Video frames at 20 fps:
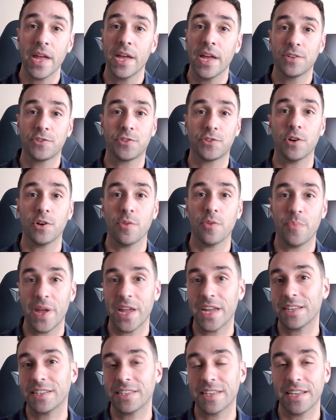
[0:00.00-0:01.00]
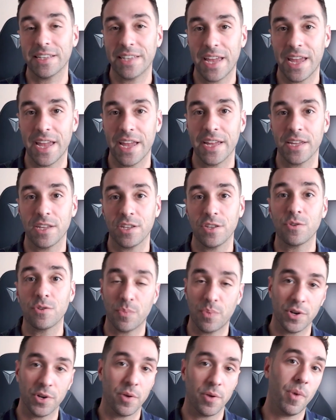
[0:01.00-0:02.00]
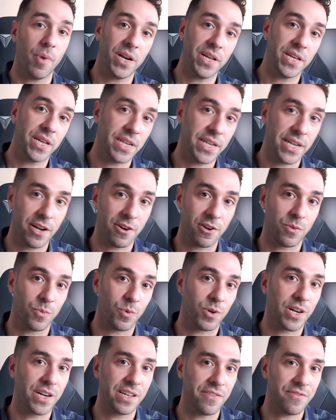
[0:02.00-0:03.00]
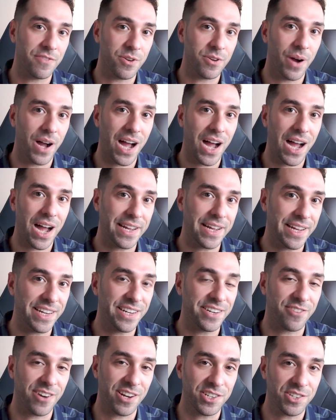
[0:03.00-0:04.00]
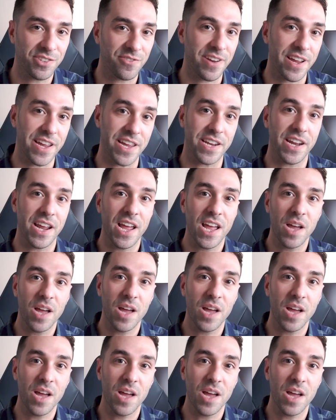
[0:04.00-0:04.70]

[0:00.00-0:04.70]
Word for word: So the bank says, hey, you can put your money in here and we're going to give you a high interest rate,